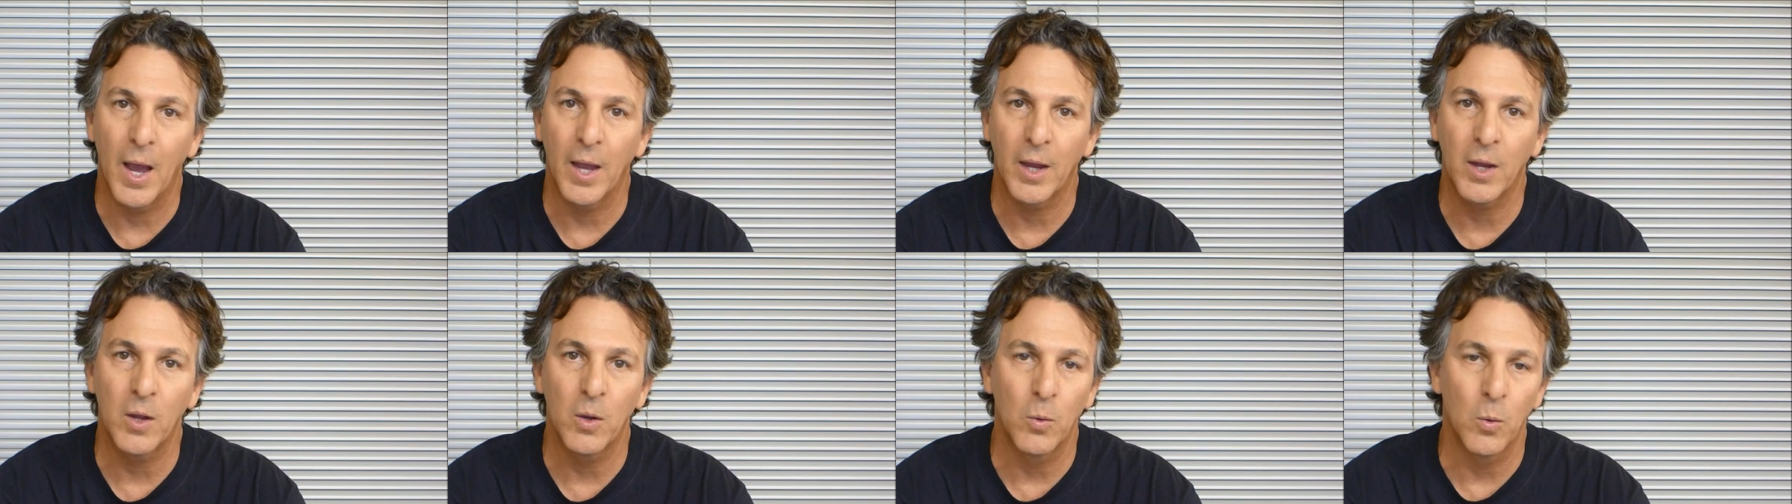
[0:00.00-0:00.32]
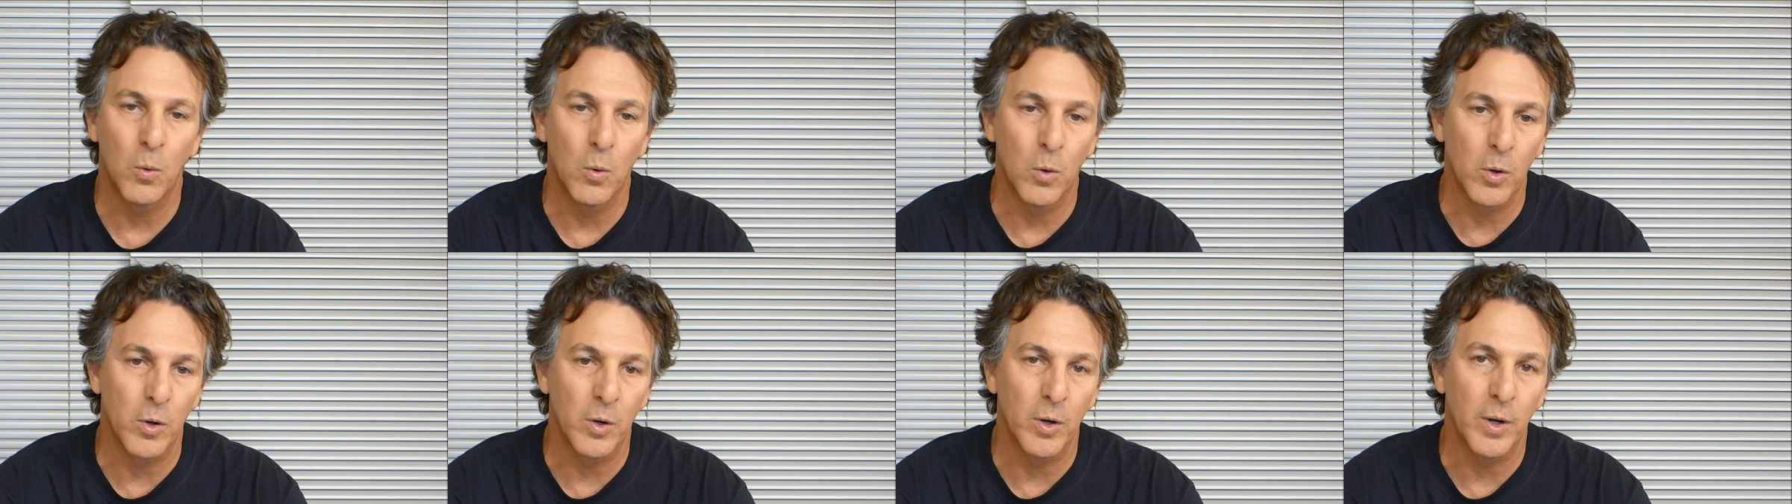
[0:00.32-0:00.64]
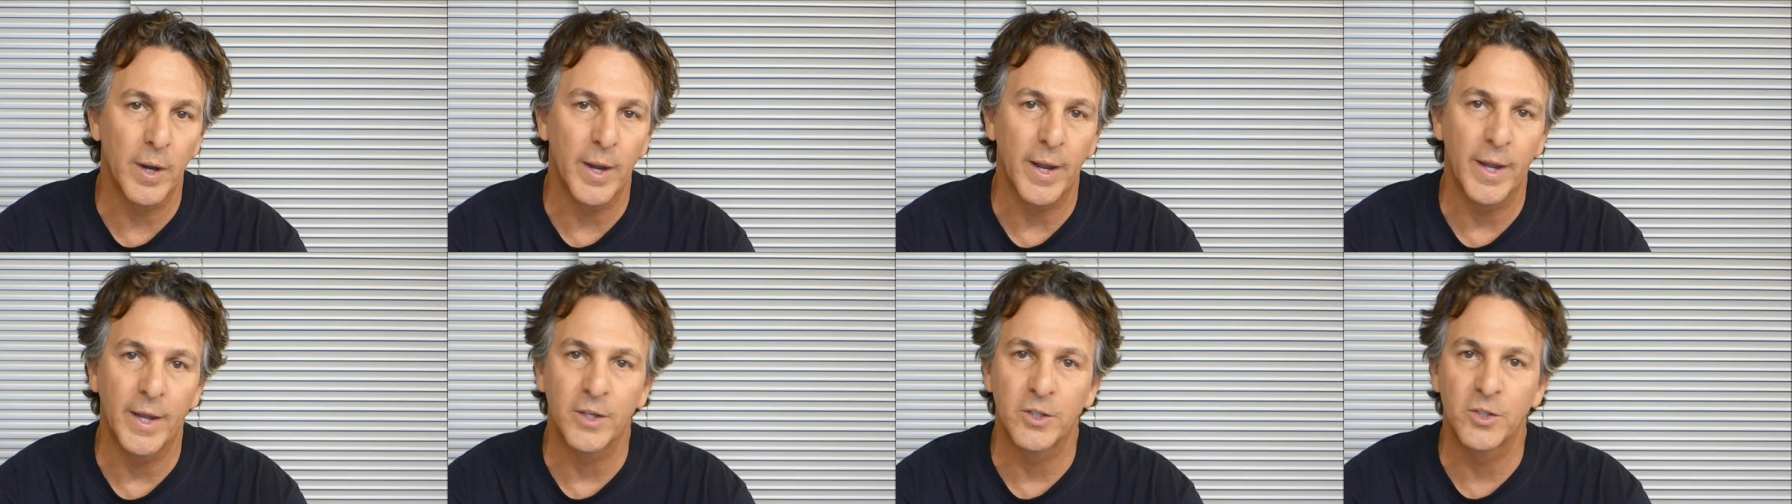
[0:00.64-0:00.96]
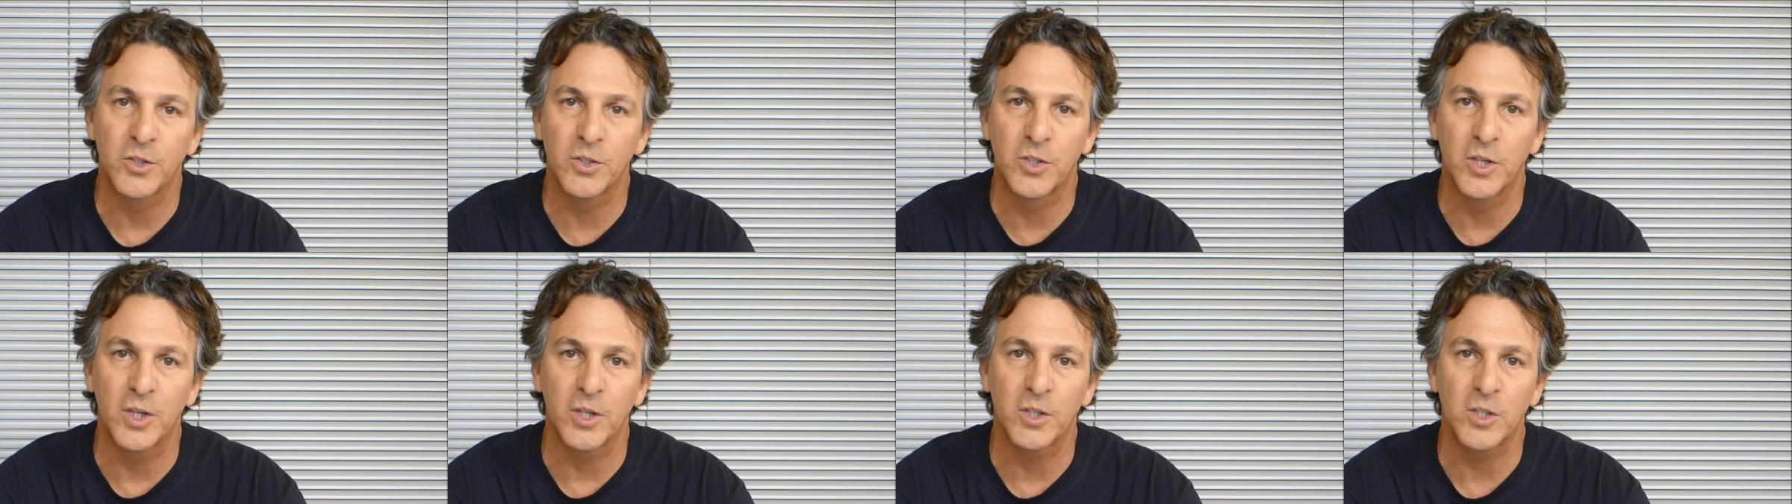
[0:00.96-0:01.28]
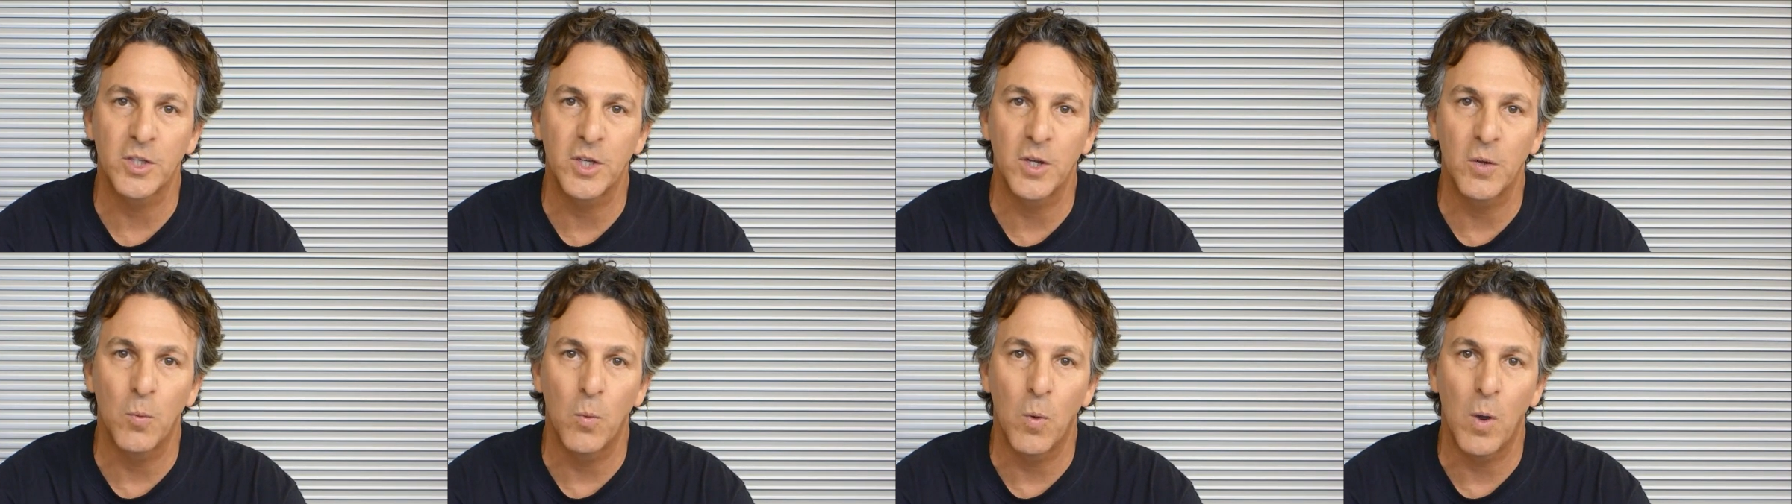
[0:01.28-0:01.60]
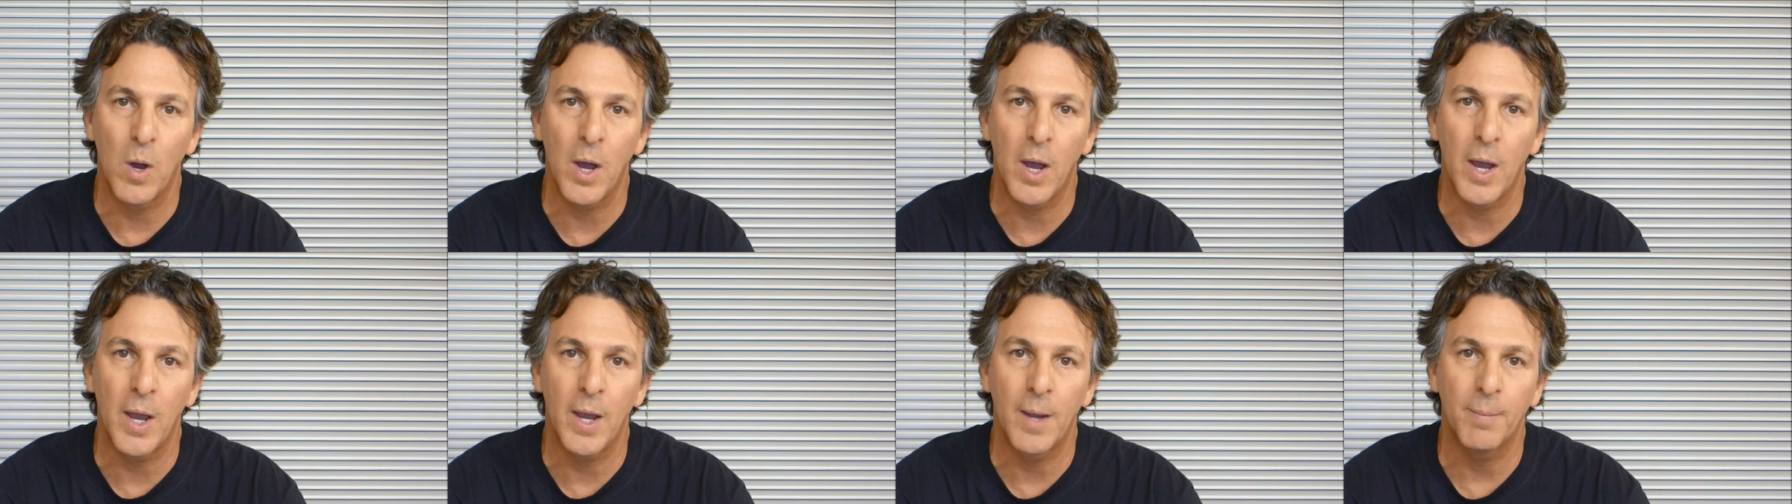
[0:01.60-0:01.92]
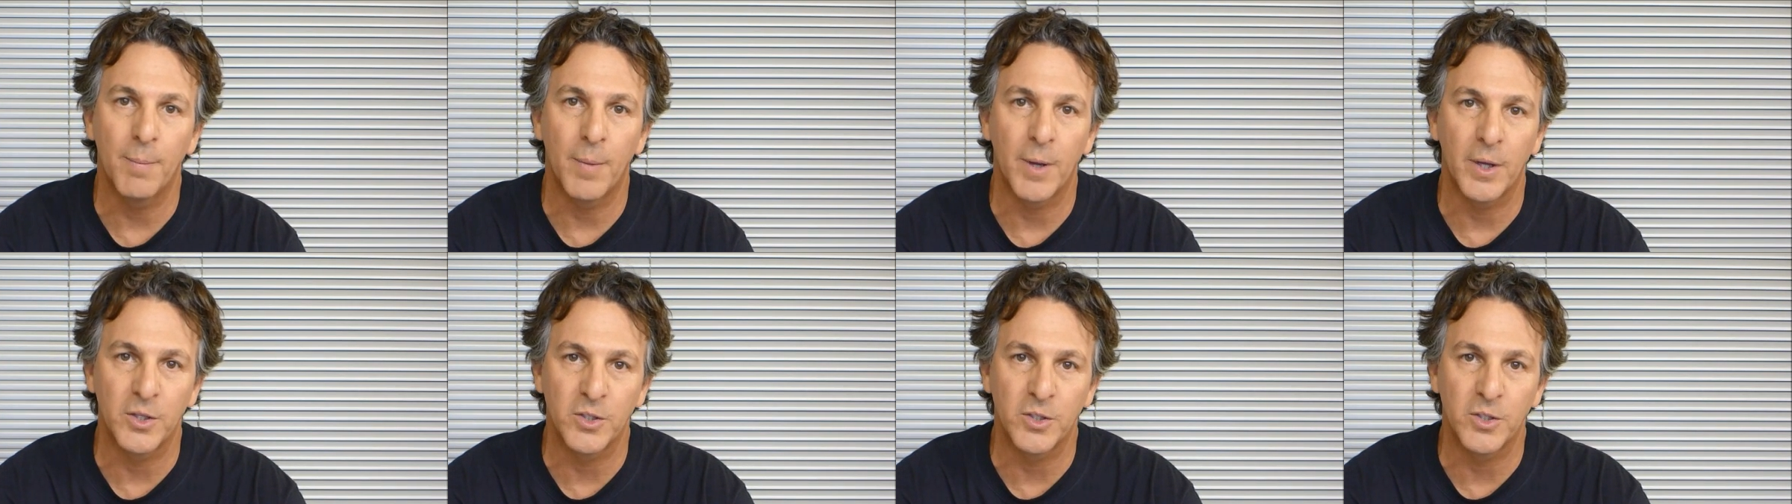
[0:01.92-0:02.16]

I can order a 60 wide